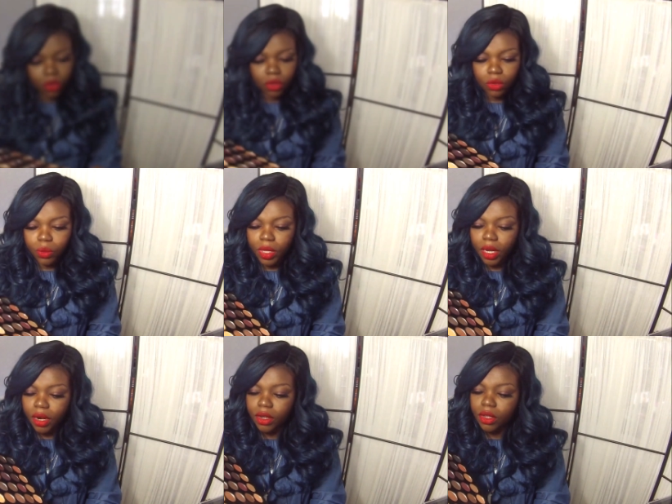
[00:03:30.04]
So we
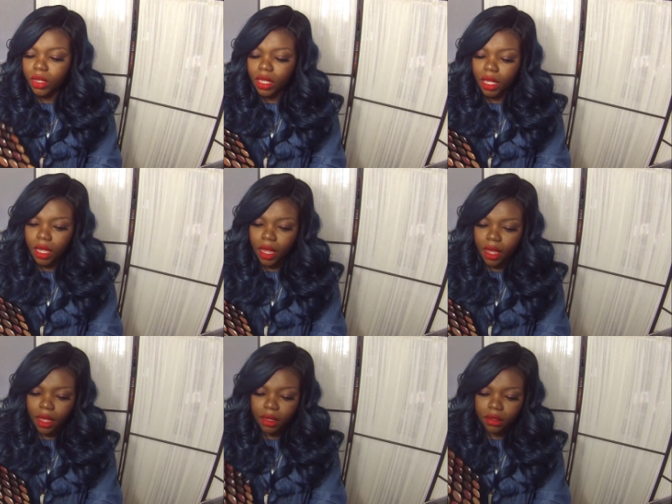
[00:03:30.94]
are looking
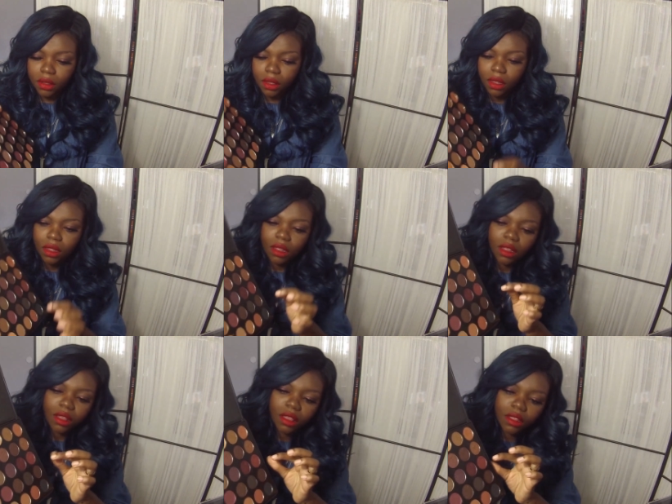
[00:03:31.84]
at
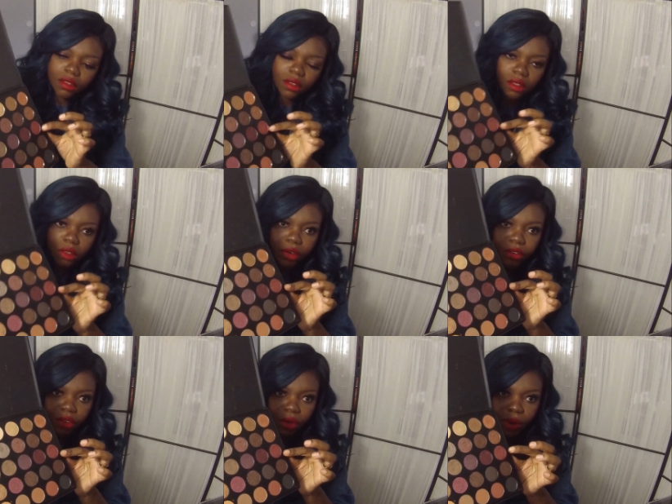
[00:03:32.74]
this
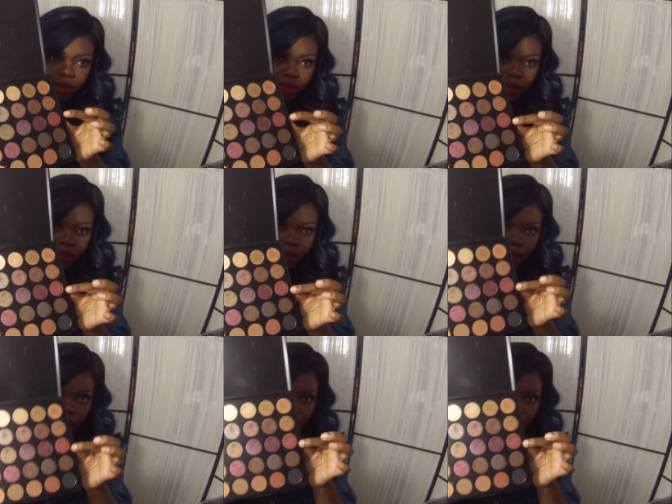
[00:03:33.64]
third row, as I said.